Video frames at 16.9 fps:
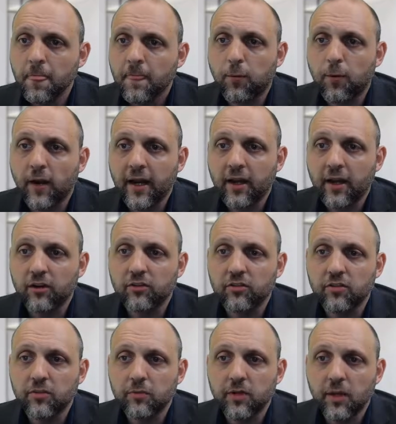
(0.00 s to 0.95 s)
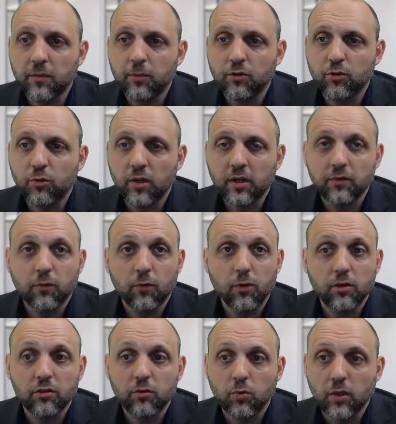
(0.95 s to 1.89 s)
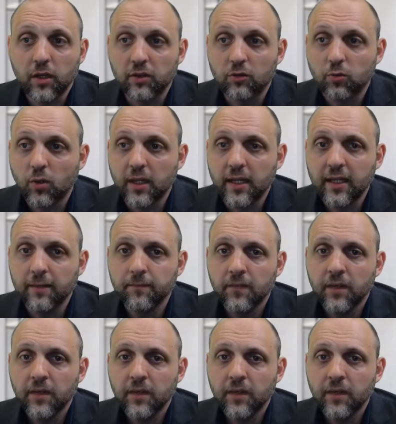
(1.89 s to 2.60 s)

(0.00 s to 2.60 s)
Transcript: prior to September 24th, 2020,